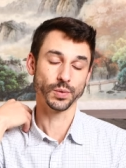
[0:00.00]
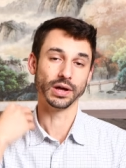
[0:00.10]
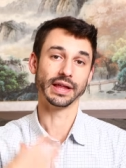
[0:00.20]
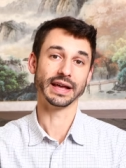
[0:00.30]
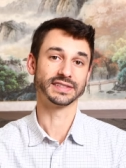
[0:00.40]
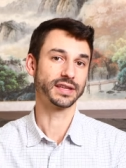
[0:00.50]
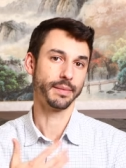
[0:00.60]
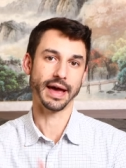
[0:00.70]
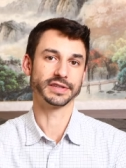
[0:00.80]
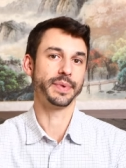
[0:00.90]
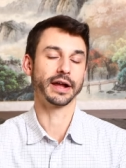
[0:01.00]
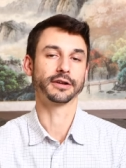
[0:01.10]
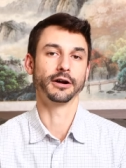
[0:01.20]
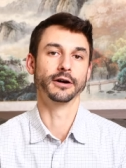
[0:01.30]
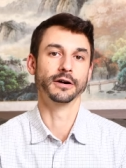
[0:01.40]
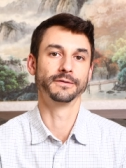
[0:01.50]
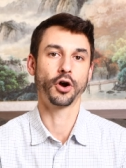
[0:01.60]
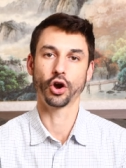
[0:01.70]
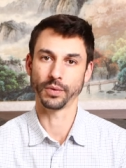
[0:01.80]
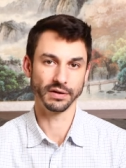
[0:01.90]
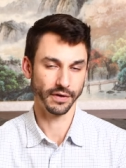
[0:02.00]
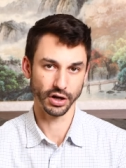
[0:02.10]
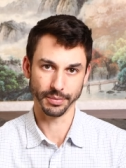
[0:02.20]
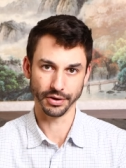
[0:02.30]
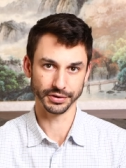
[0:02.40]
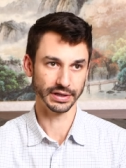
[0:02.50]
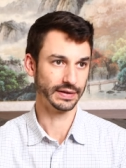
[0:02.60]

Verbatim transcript: well as some aspect of heart rate variability,